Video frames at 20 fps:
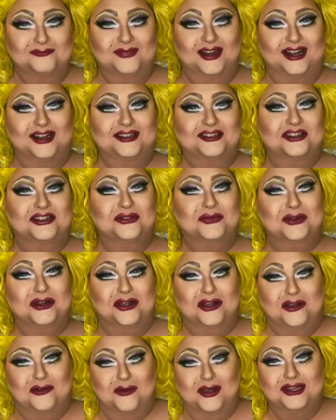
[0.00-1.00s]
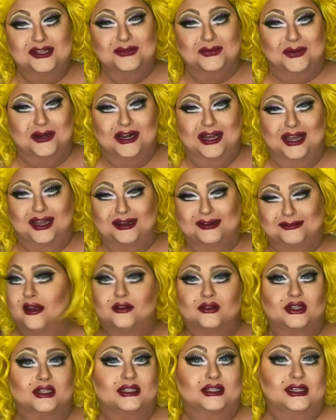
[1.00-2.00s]
It's just what I always wanted.
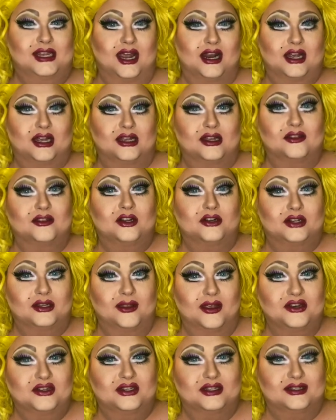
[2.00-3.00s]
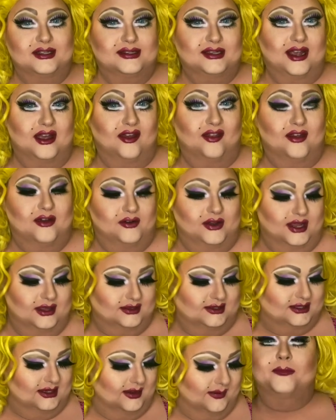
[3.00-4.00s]
Just kidding, they're delicious as hell though, get
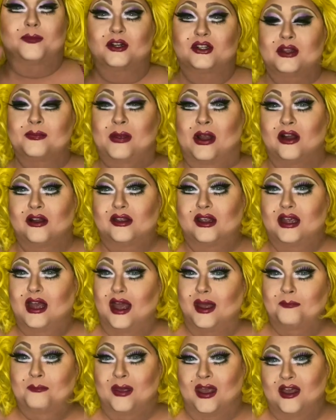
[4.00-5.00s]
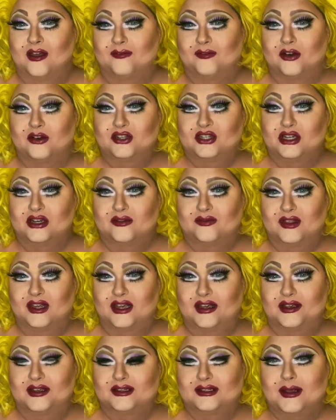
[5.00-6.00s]
some. There's apparently a pink version of
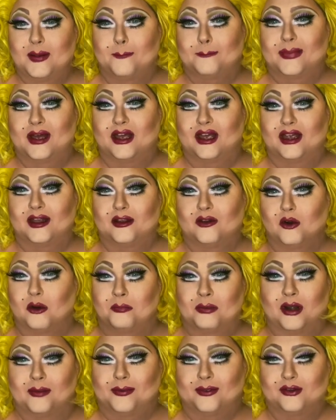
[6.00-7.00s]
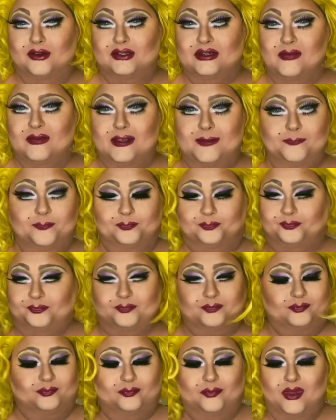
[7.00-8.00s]
these, or purple or something,
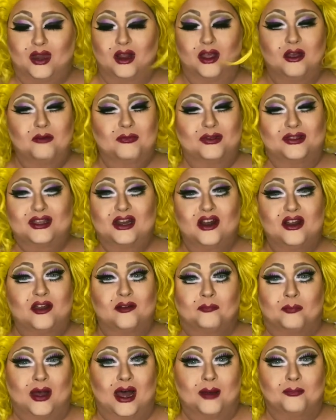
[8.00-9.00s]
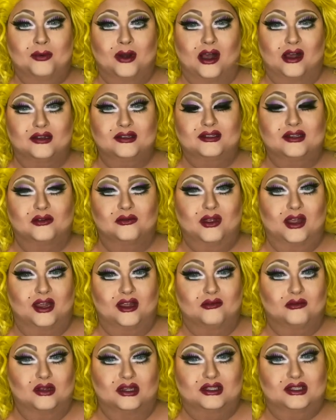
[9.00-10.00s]
but they don't have Pop Rocks, so
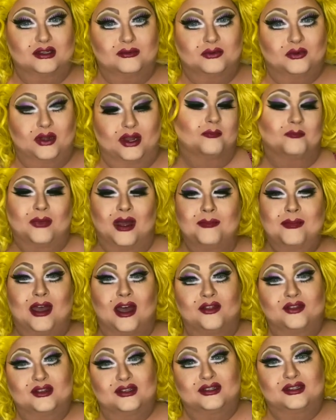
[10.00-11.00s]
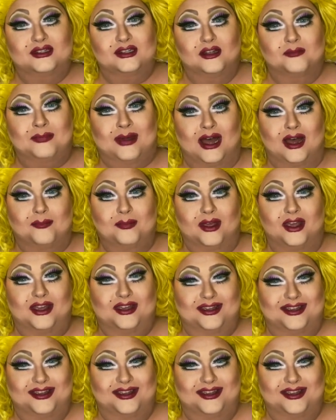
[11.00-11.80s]
like, what's the point? My mouth is still popping.